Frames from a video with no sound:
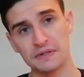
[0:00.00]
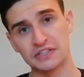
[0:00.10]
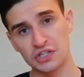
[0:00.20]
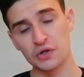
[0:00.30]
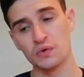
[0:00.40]

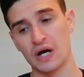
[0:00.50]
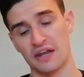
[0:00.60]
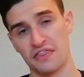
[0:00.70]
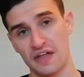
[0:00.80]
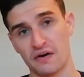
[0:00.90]
too
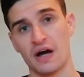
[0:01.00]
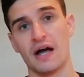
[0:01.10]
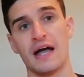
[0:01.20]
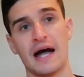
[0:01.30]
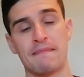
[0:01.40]
kind of
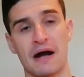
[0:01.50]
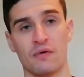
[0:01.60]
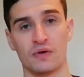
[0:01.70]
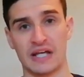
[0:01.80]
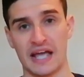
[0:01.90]
thorough
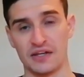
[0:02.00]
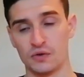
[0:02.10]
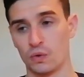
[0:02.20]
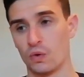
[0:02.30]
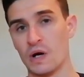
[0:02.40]
about getting
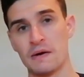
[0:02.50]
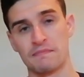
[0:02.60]
your